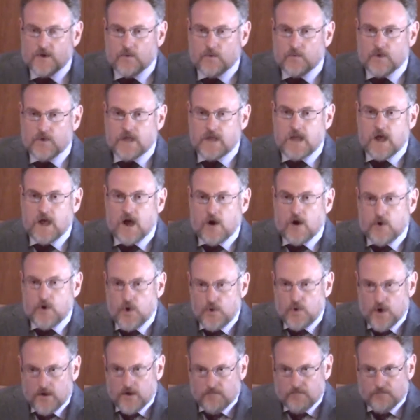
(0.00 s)
that we
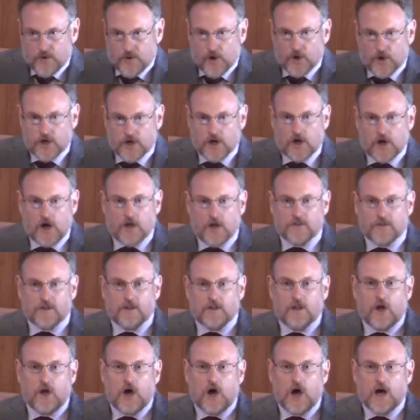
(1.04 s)
who have broken all the
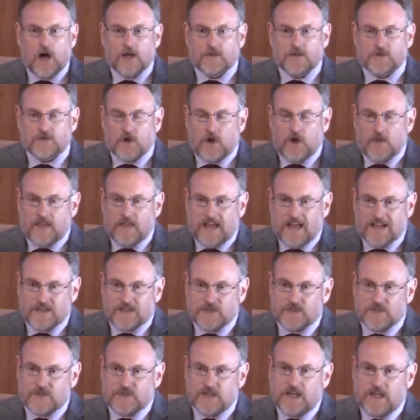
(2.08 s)
laws, all that
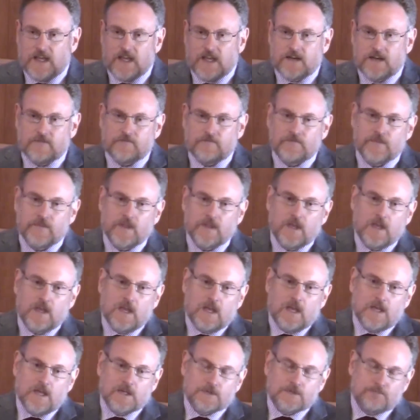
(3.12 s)
sin,
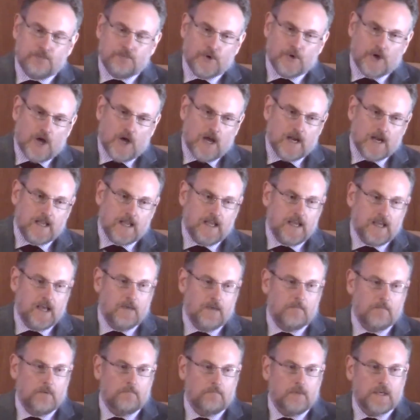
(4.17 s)
is put on
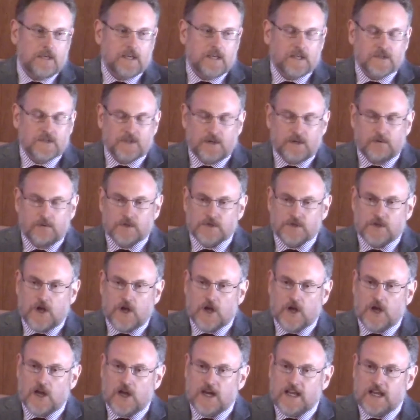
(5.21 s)
him, and because he was
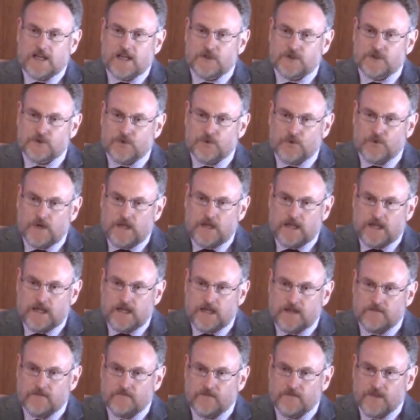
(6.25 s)
hung on a
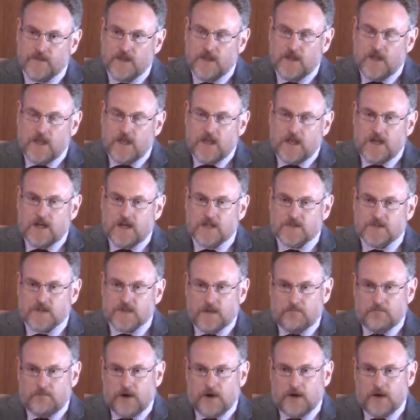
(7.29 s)
tree, it is
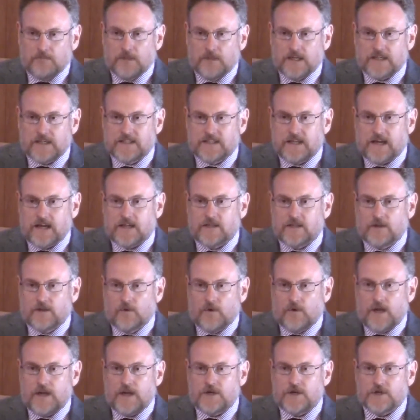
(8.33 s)
a public
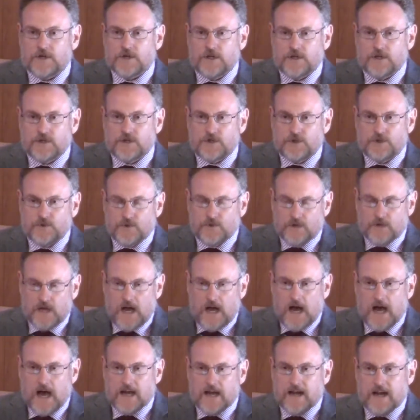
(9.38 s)
declaration to
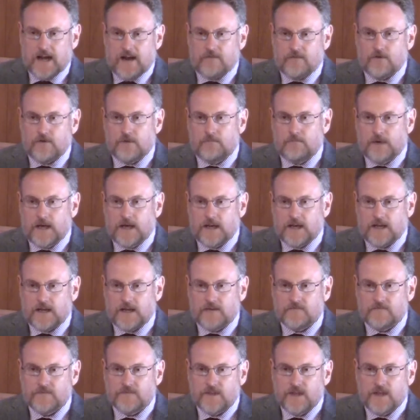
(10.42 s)
God and
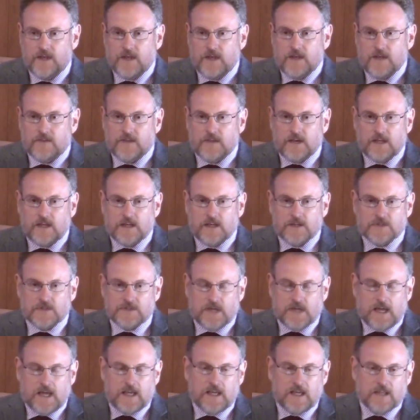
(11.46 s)
everybody that he is
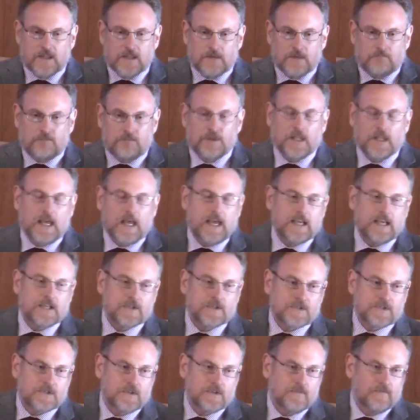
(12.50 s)
taking the
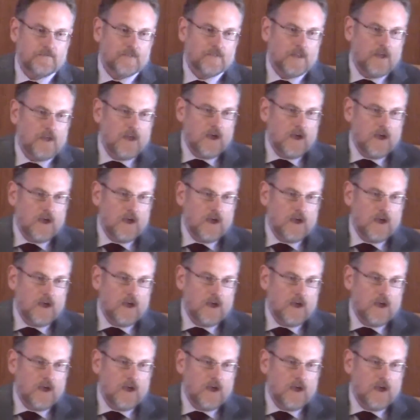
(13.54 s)
place